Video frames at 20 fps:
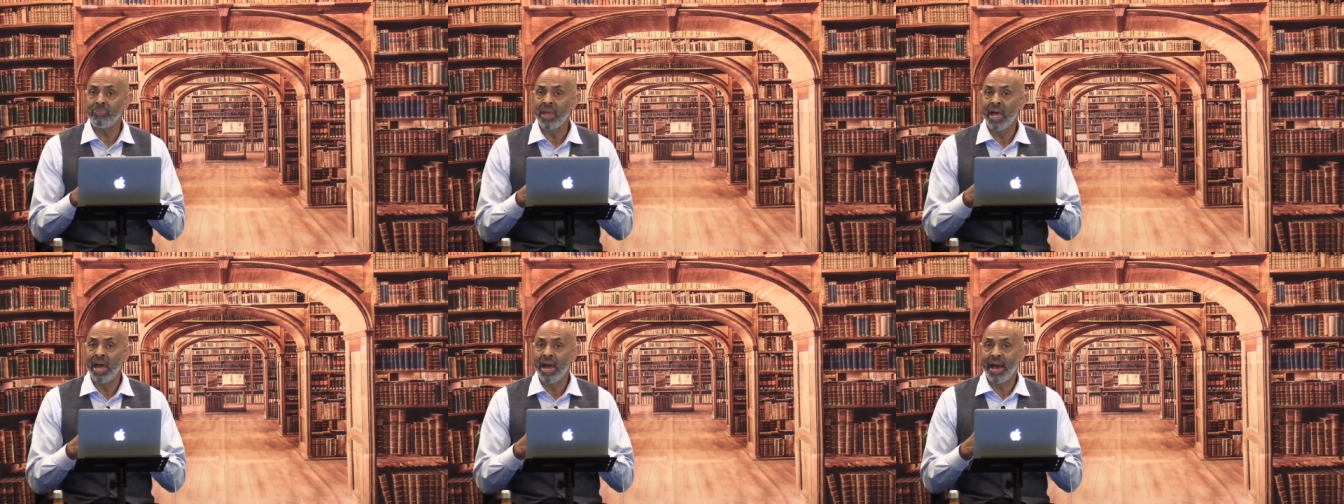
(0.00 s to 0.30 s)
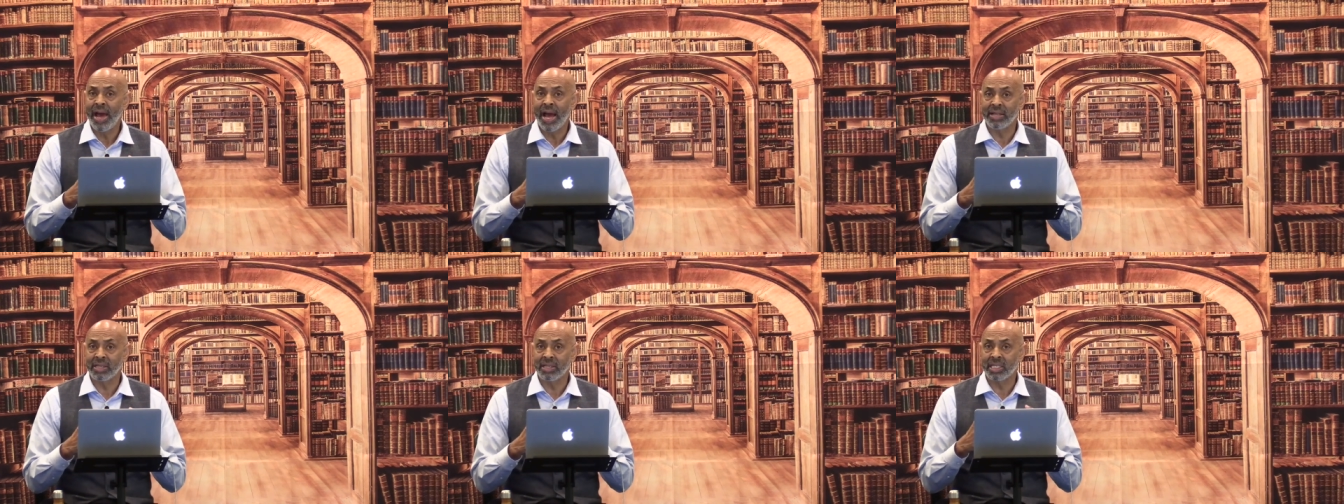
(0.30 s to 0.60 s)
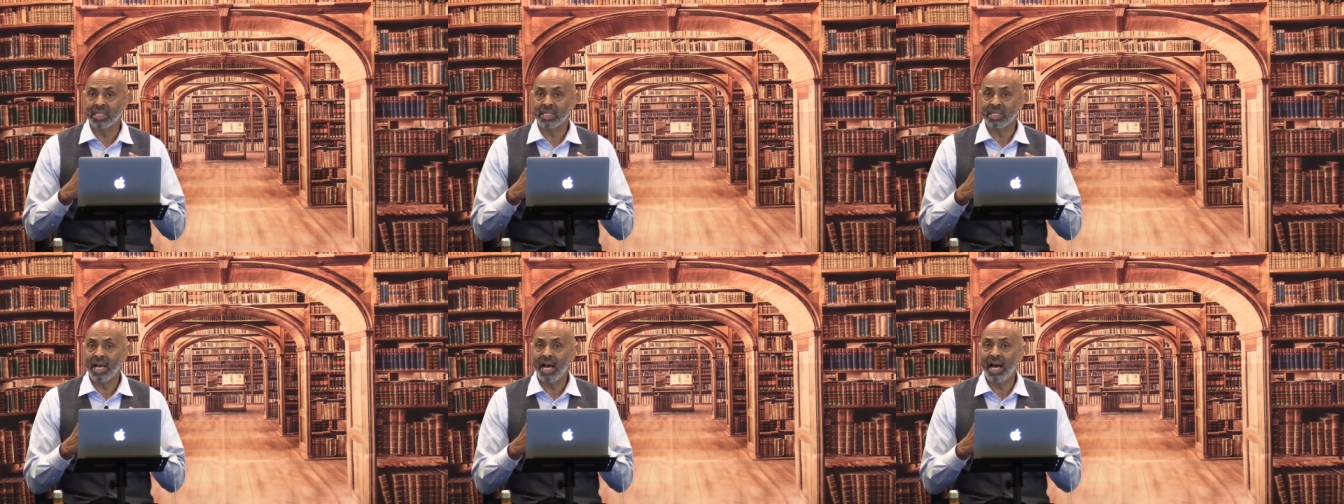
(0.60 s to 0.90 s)
as a
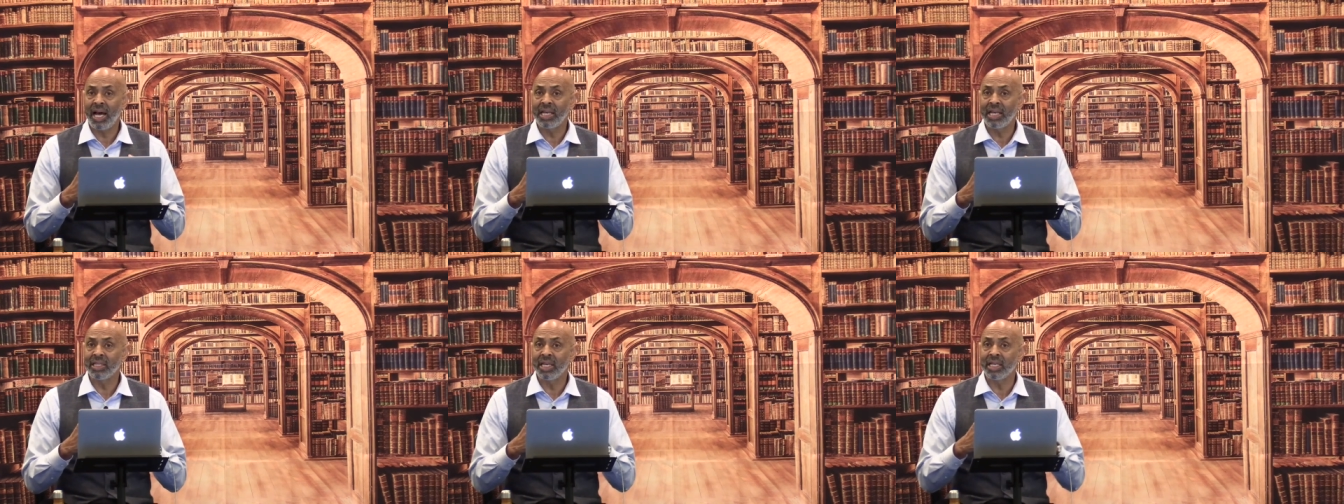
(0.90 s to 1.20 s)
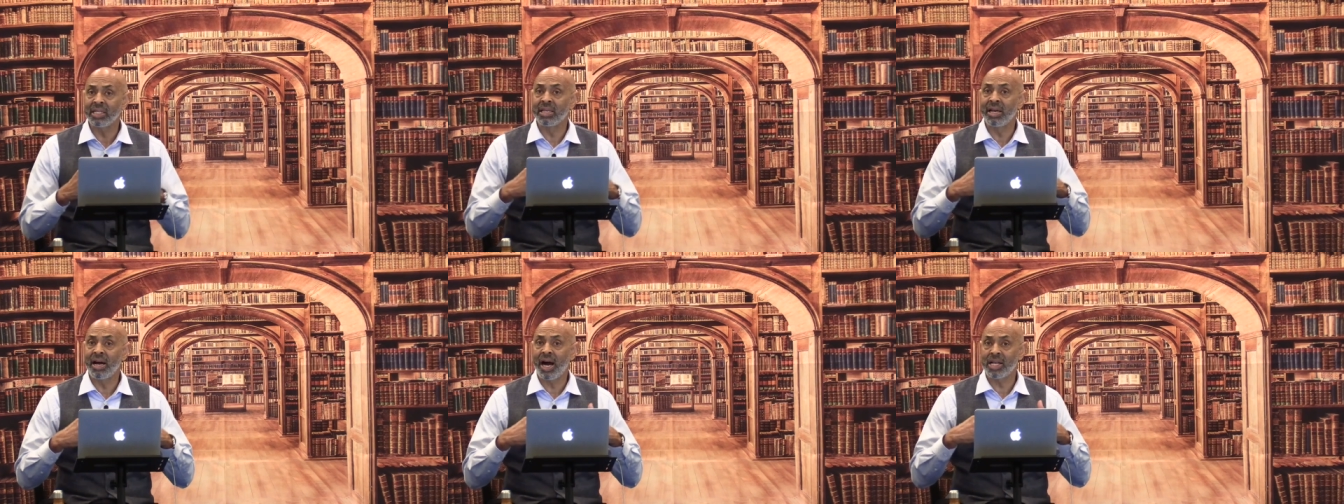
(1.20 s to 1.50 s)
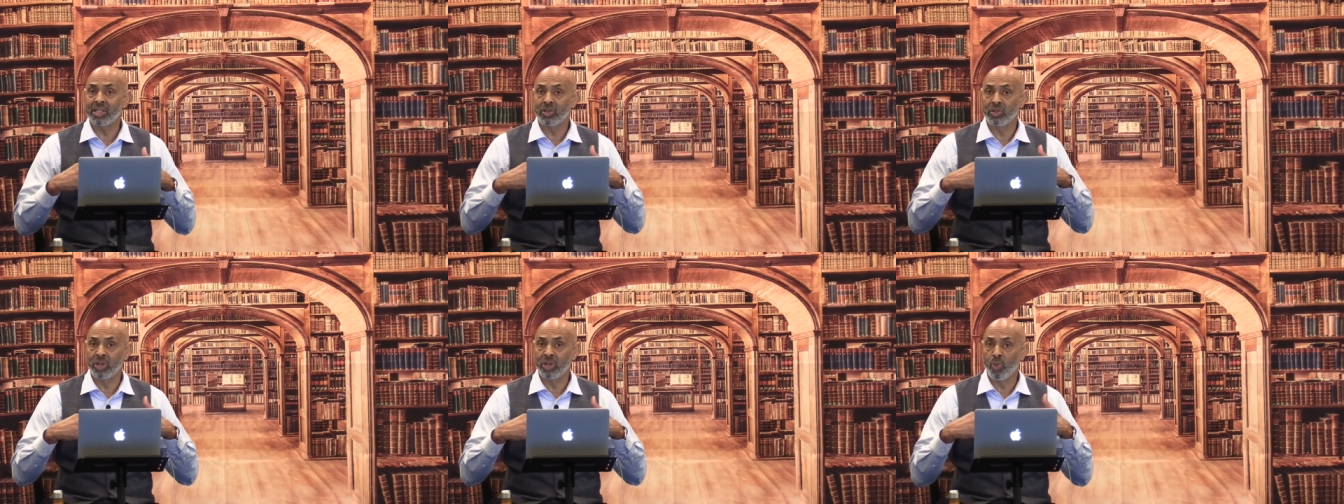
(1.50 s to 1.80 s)
sign that God's going
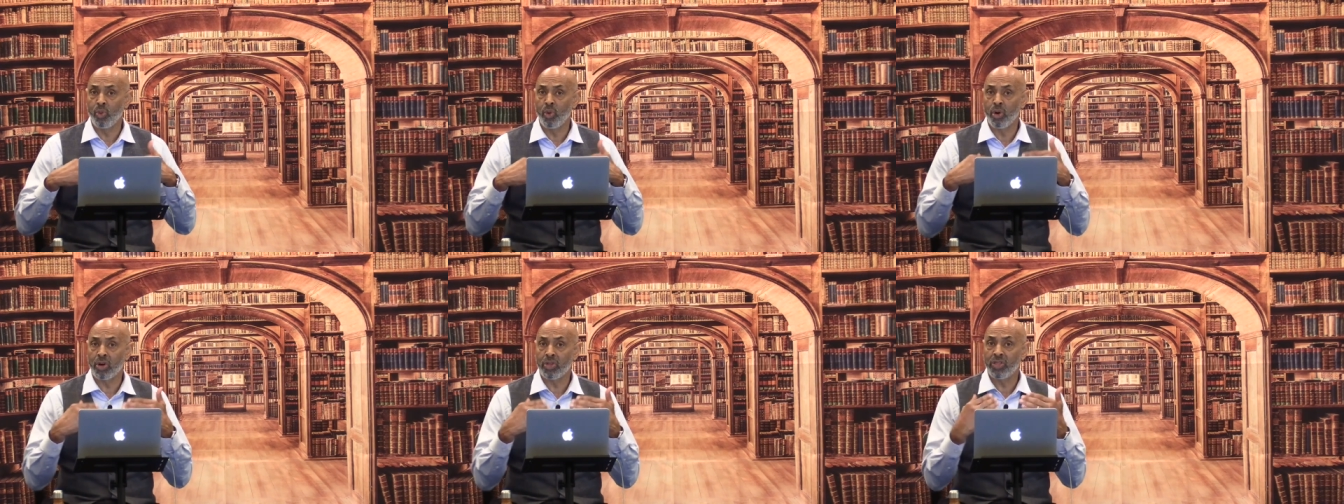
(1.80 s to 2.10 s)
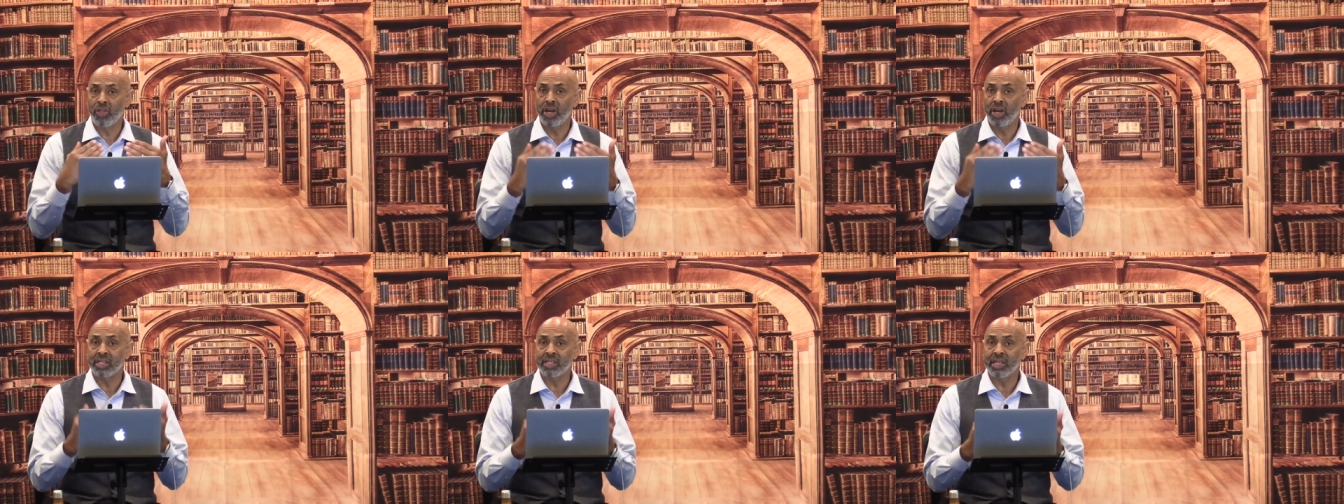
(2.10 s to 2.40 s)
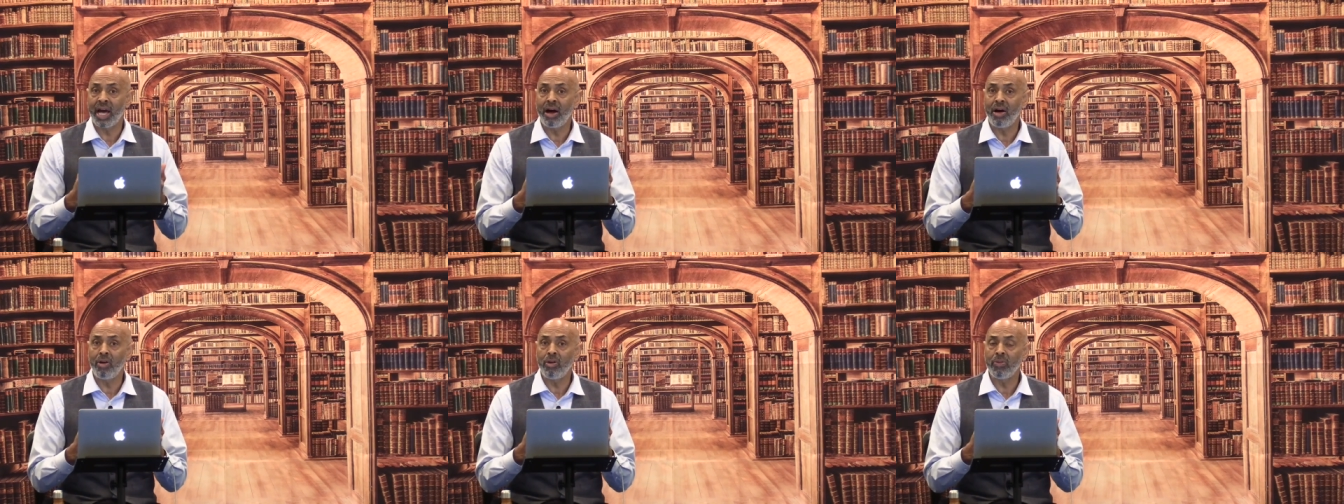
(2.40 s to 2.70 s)
to work things
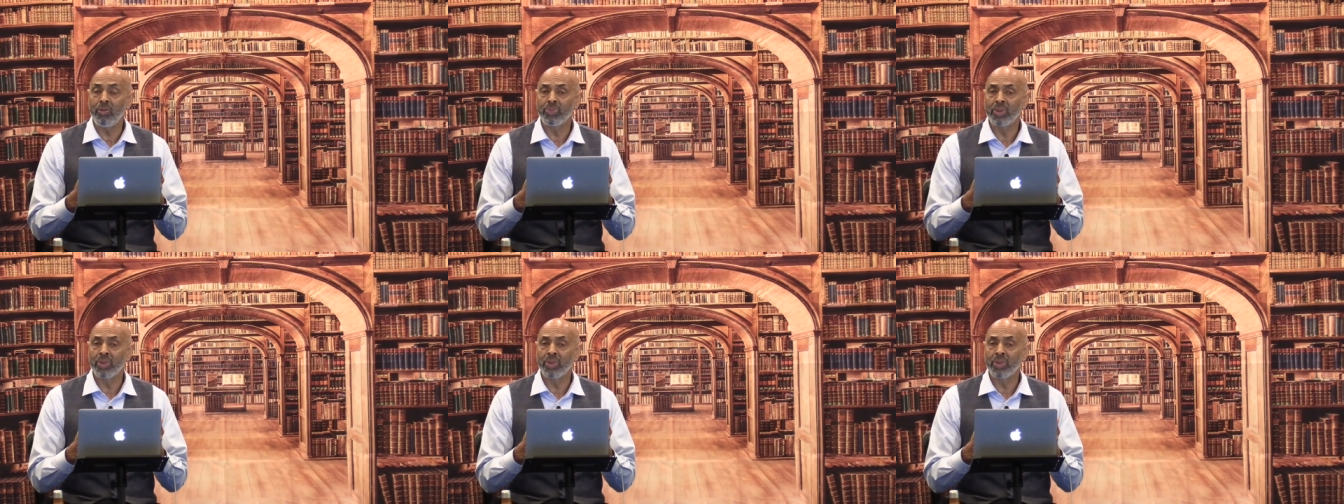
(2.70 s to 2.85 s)
out